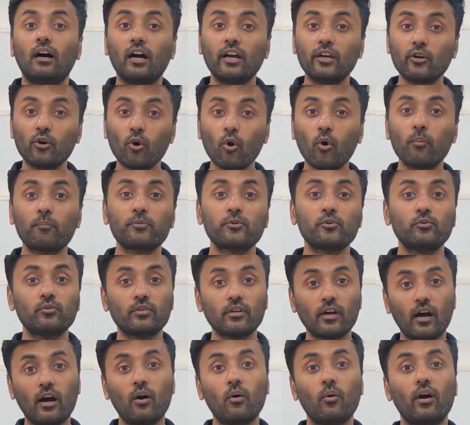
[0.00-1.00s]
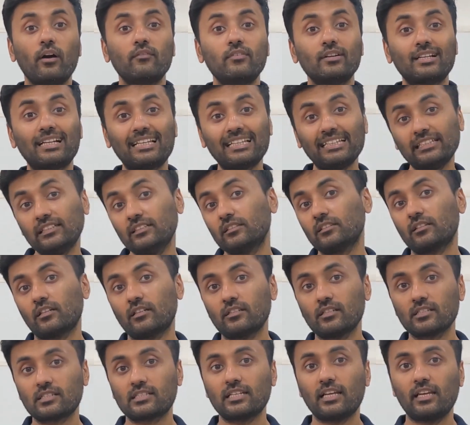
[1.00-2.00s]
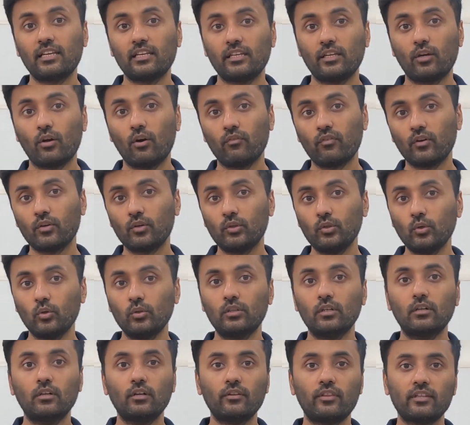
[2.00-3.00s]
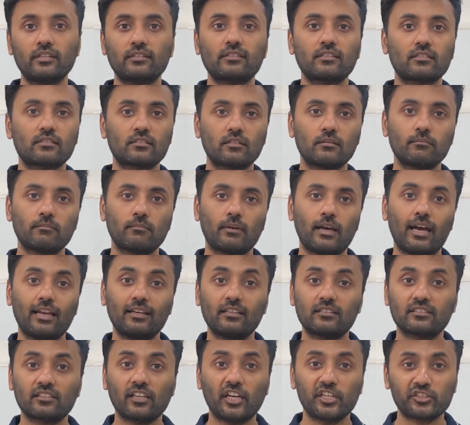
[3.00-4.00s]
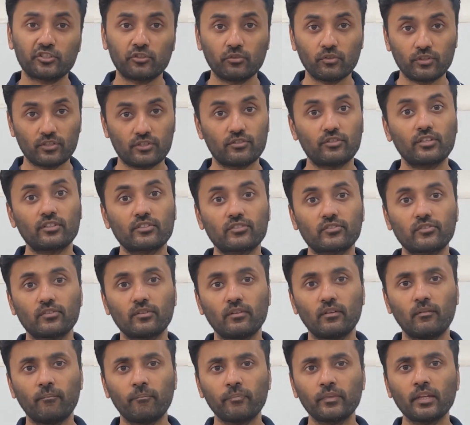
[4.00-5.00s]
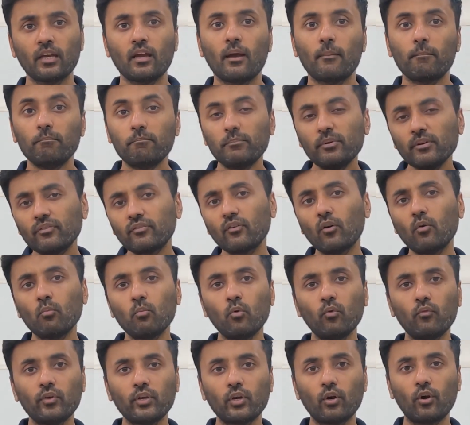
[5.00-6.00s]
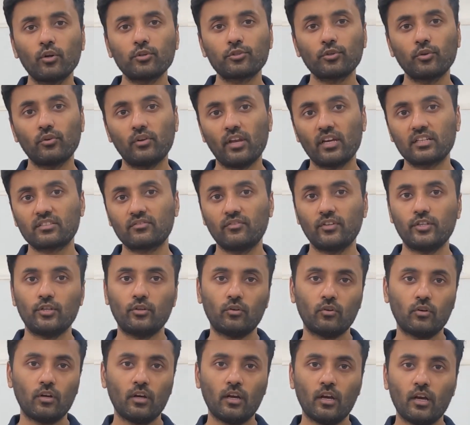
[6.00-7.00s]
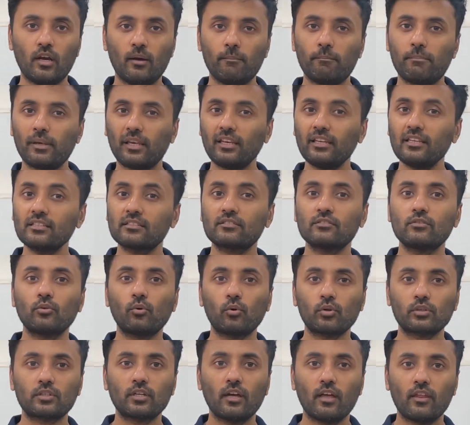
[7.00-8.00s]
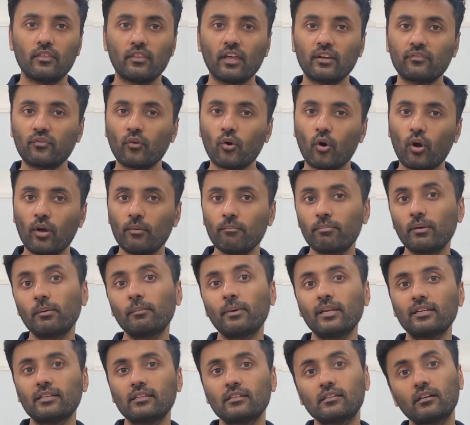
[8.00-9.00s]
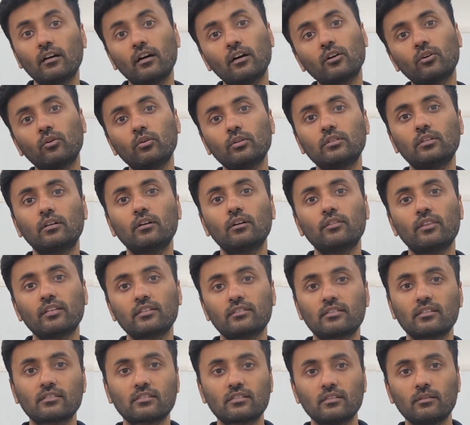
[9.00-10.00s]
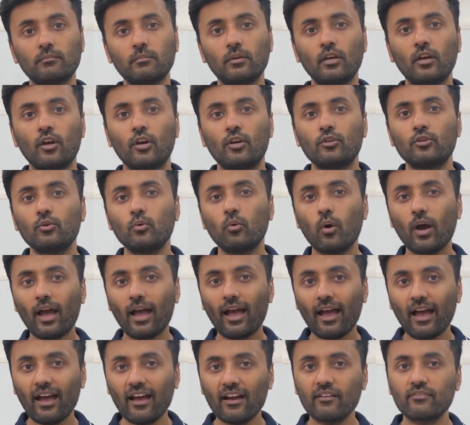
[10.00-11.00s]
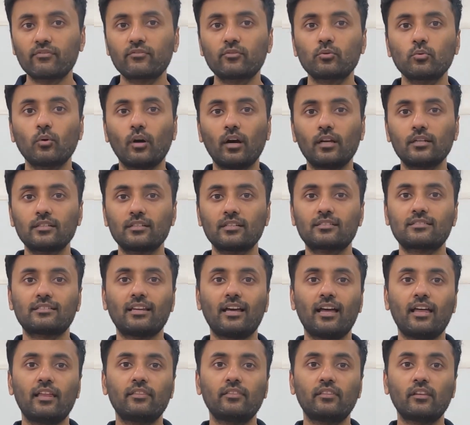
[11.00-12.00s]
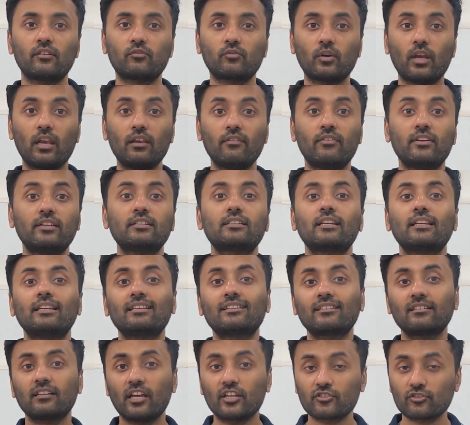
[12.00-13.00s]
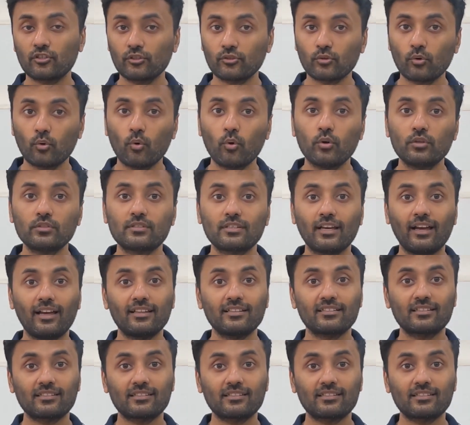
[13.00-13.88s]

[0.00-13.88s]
I hope you now have a clear understanding of a good earthing system and its characteristics. Before moving on to your next video, please note that for implementing a good earthing system, you have to understand the relevant international codes and